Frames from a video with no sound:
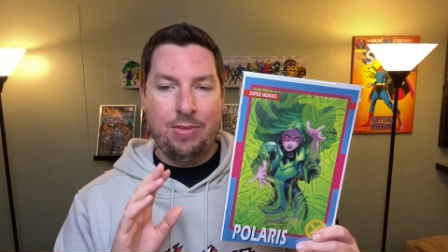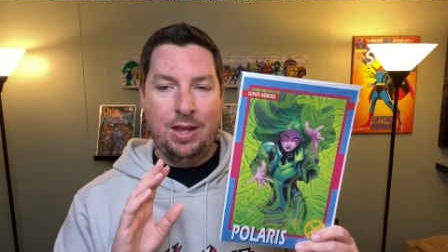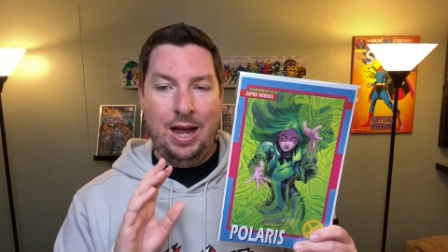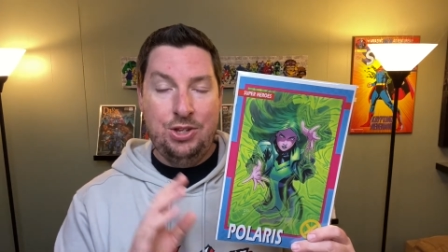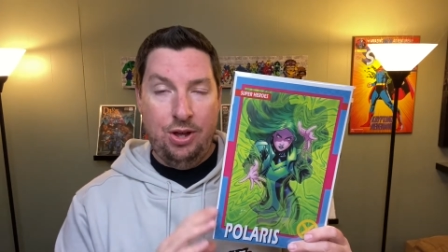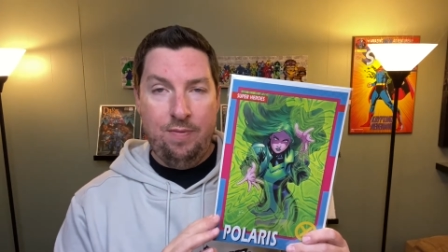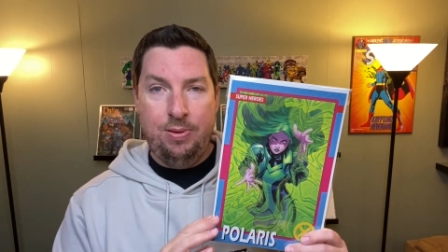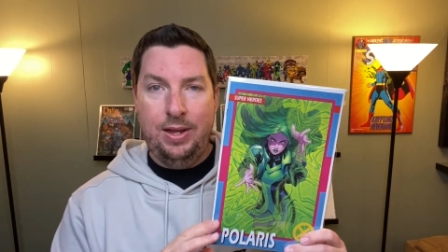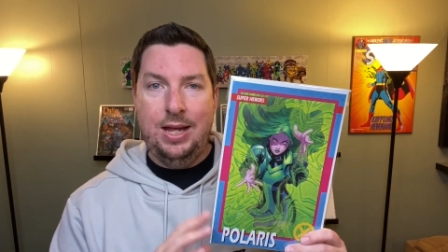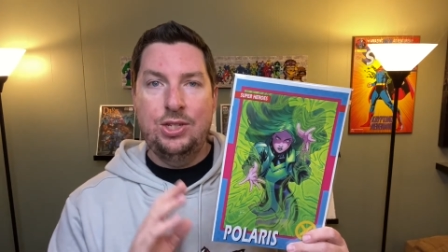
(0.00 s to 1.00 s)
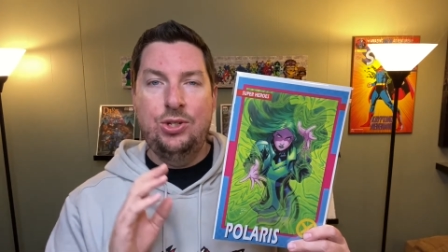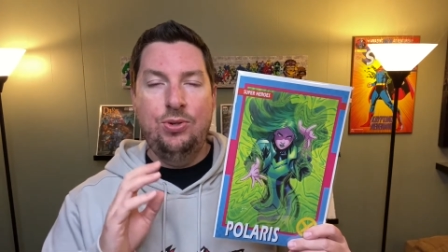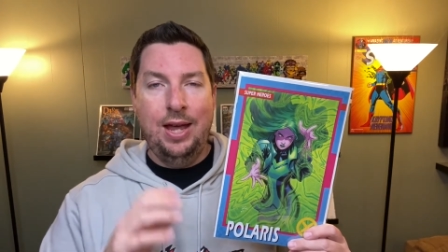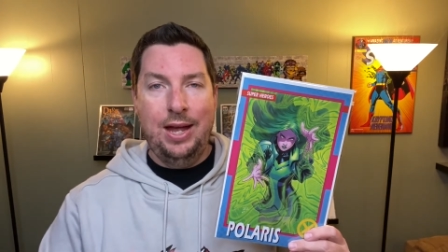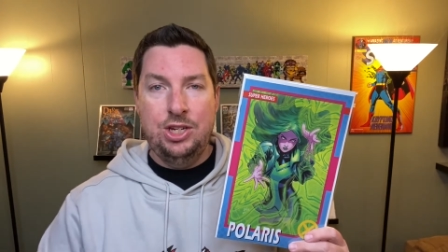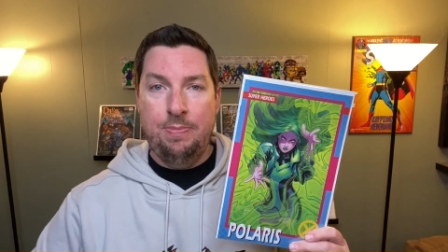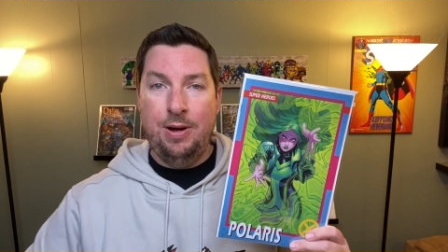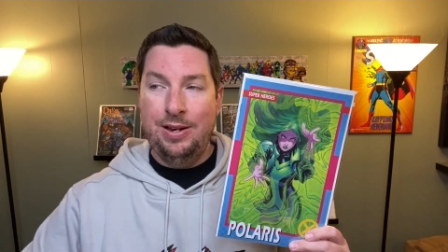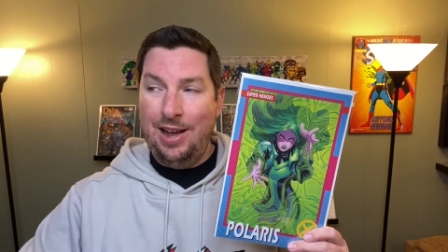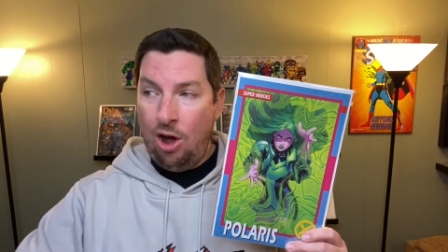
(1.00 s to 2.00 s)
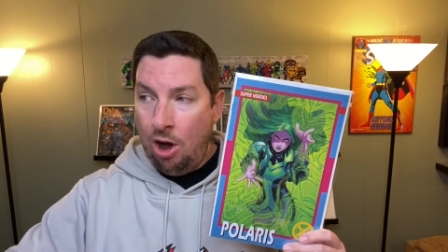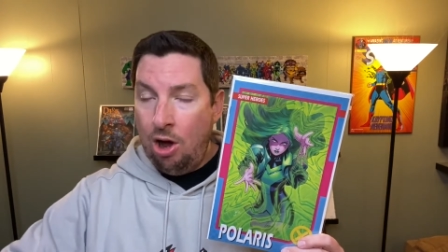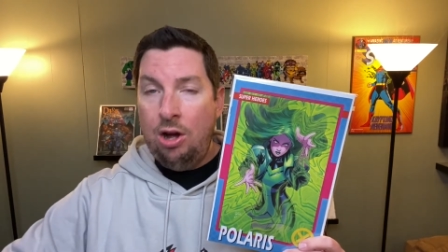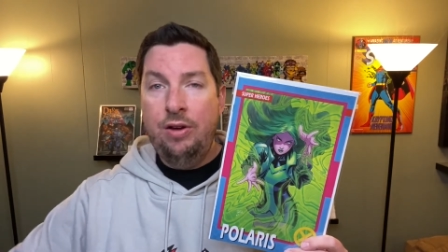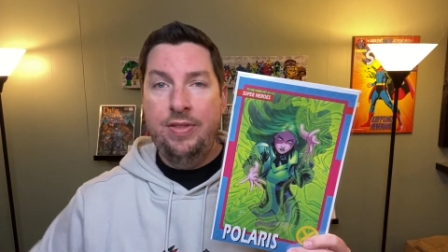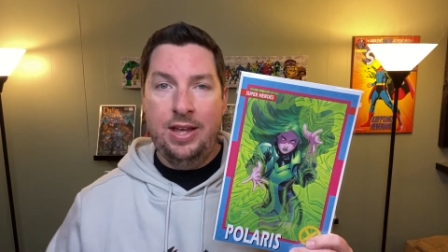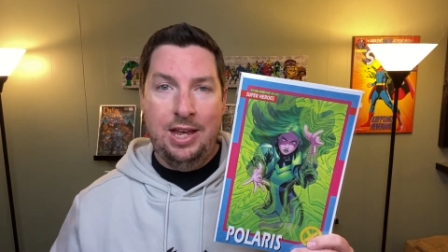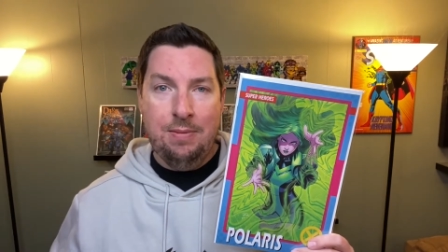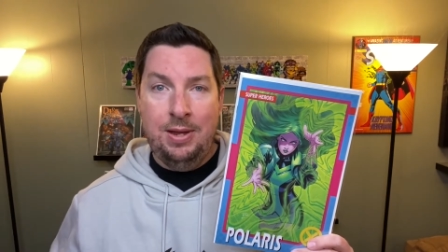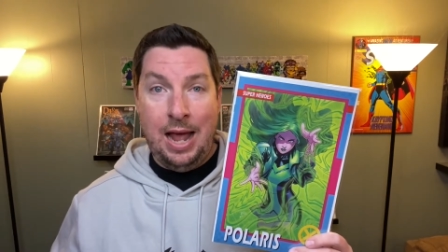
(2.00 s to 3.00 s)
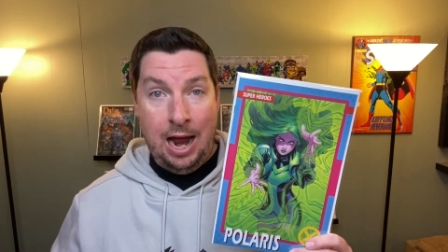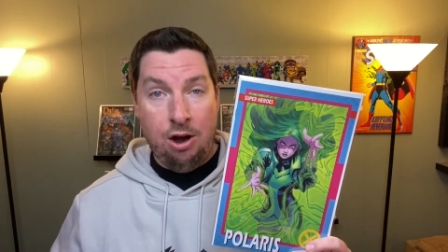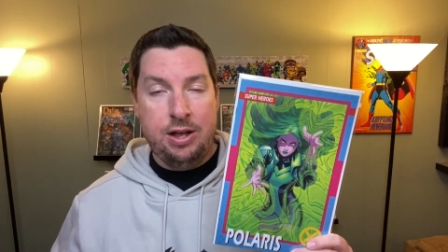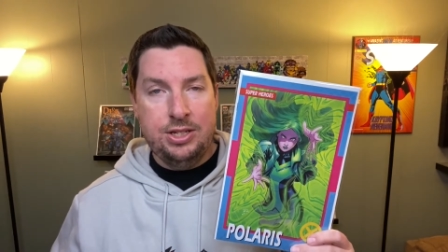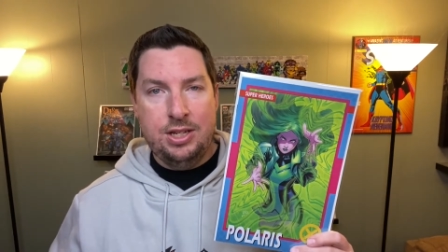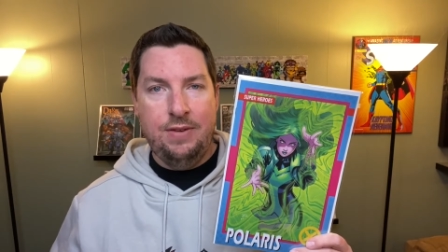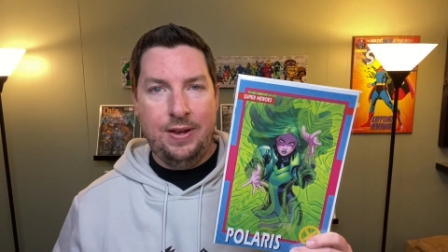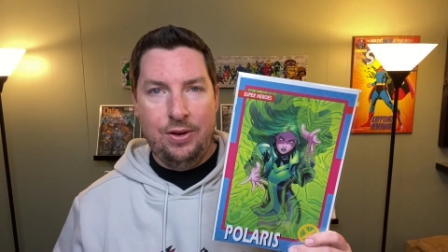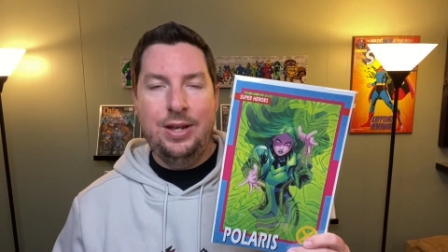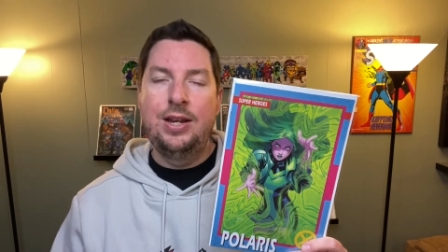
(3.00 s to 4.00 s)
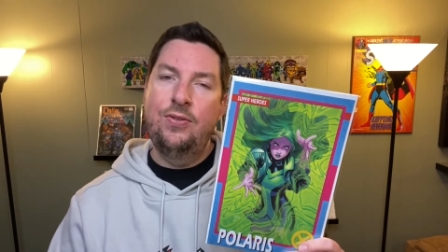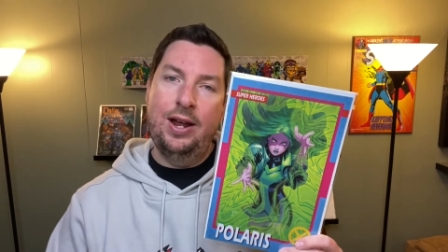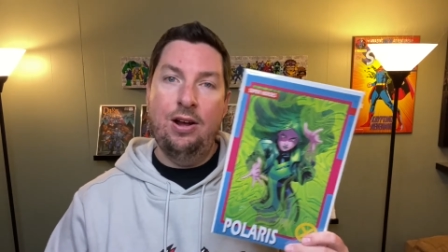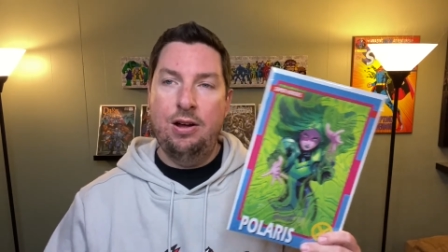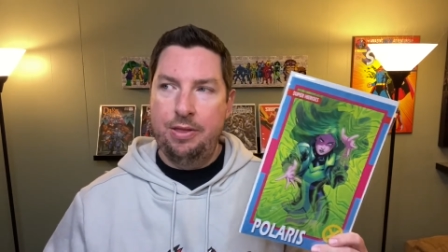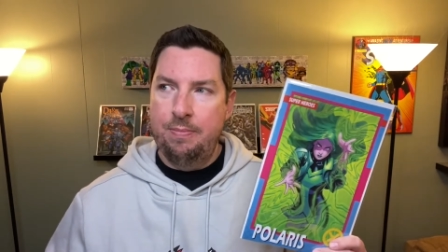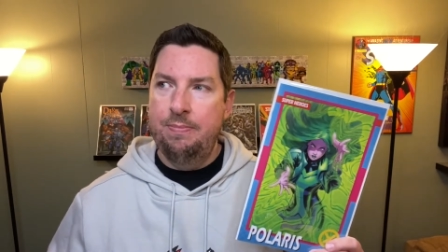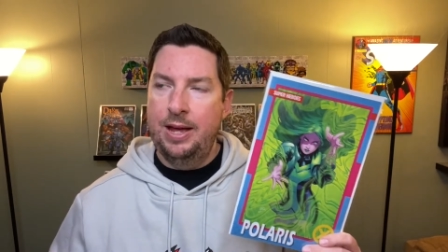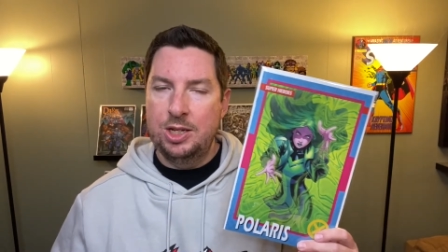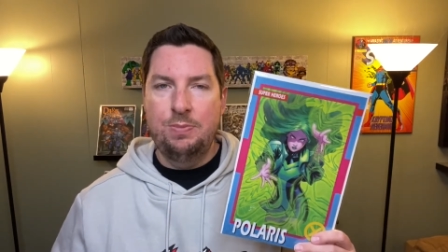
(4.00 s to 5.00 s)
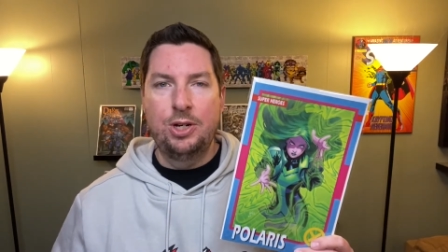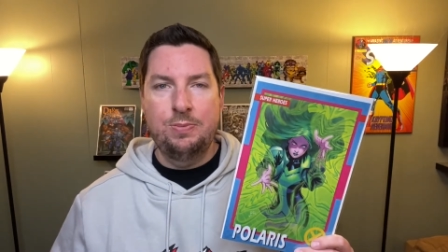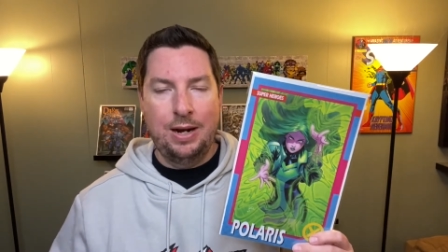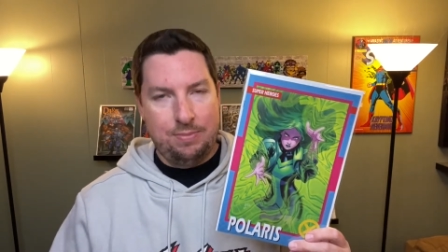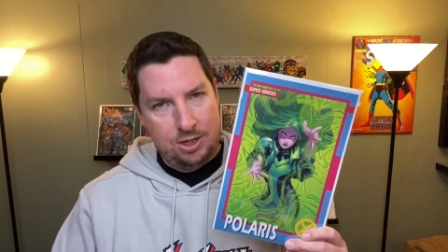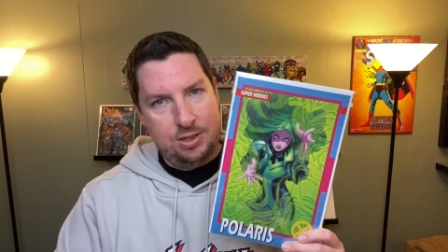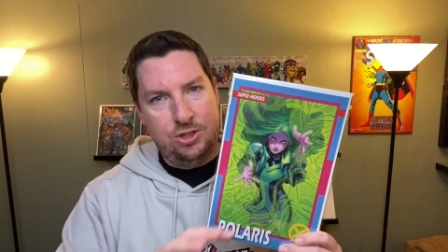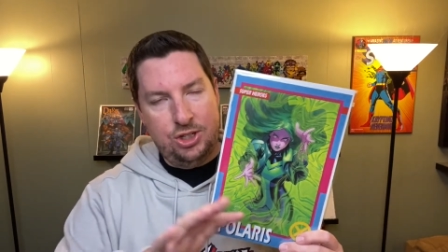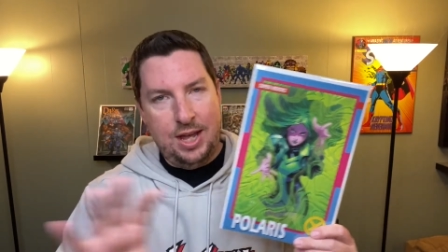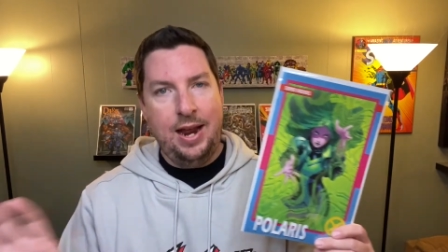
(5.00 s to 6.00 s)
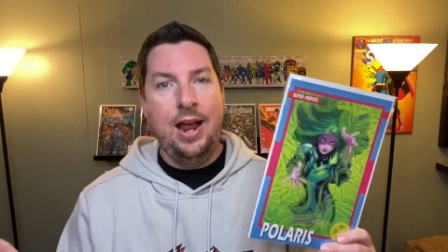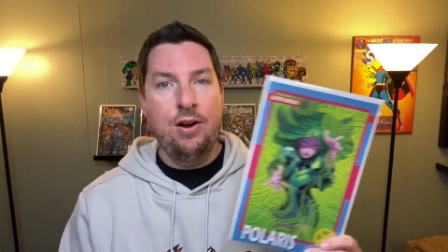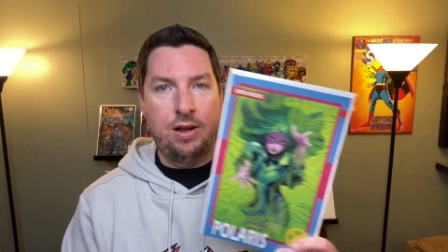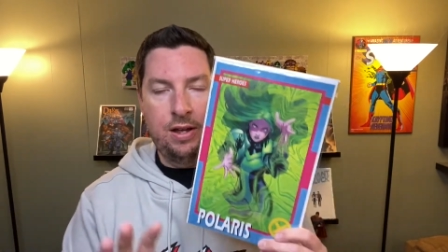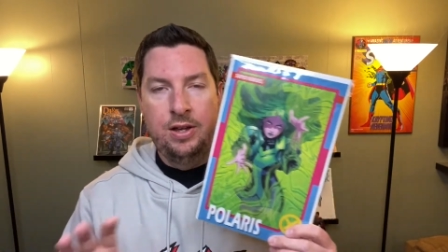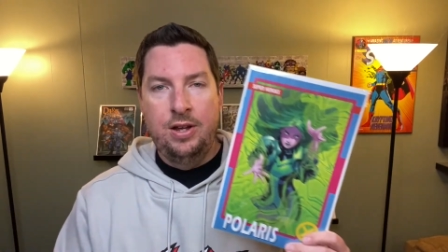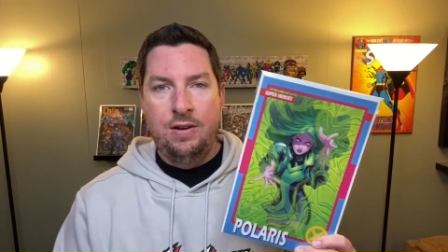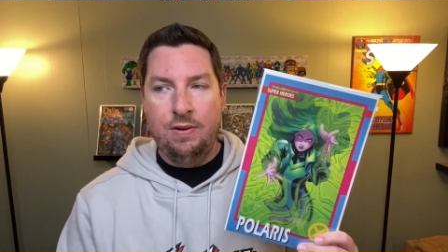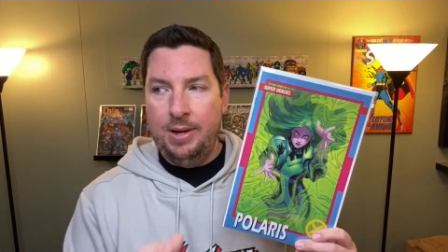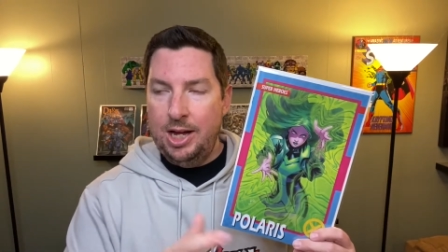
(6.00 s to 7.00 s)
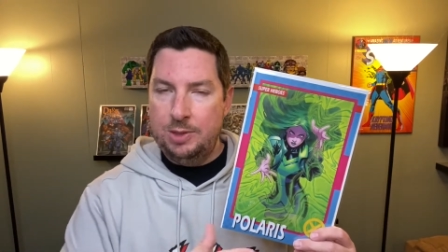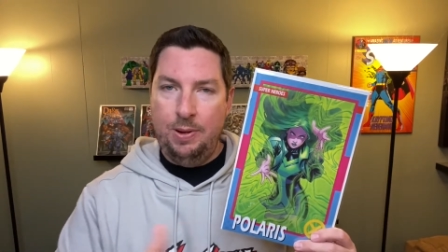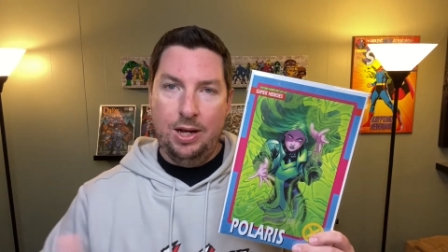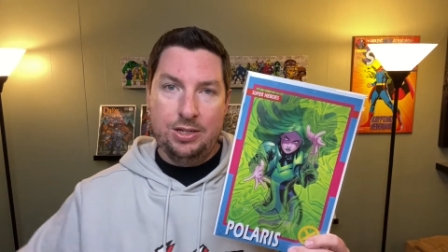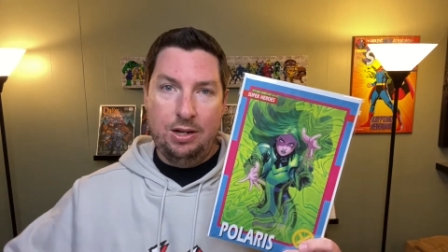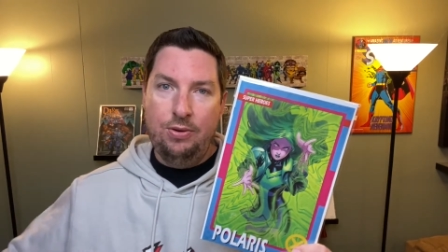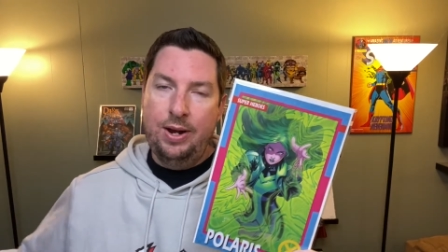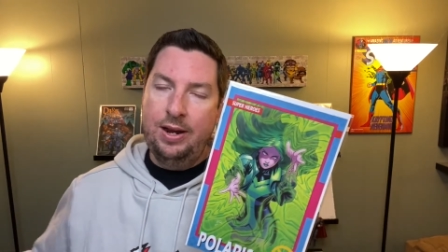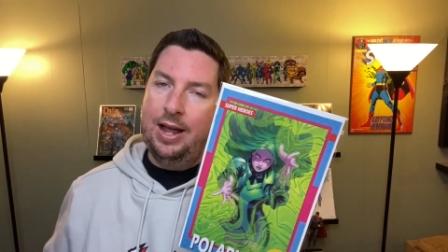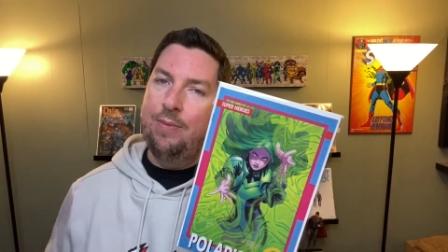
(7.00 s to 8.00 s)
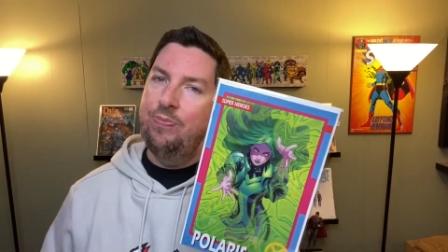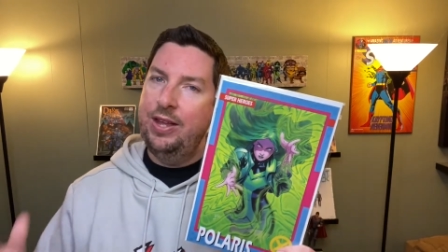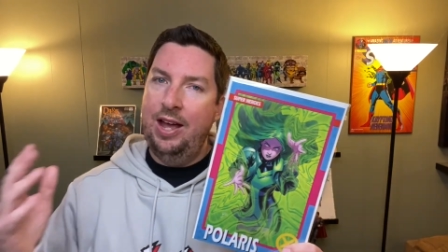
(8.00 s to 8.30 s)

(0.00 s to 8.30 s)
I do have plans to catch up on all of the Hickman era stuff. I know he didn't write all the X books, but I'm just that era from Hox Pox all the way to now.